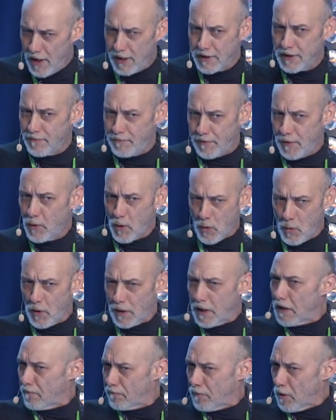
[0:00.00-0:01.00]
if you were working
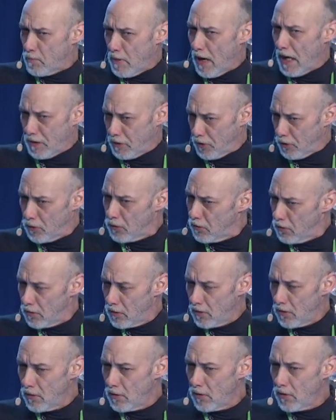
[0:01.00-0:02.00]
for Baidu
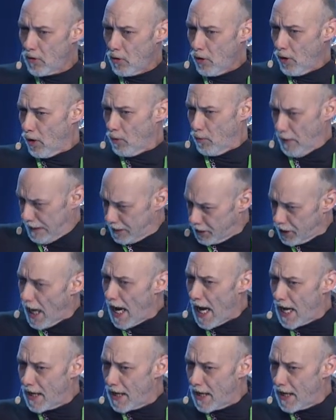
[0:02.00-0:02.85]
or WeChat?